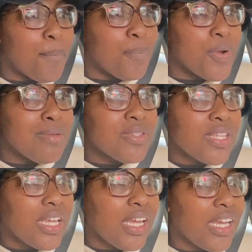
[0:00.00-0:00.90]

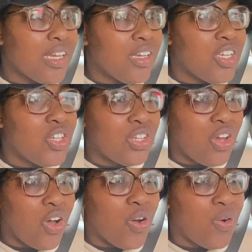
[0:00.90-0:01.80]
Brimsley, you
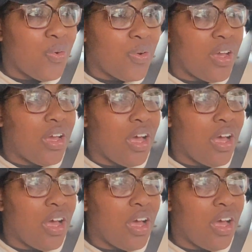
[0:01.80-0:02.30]
know,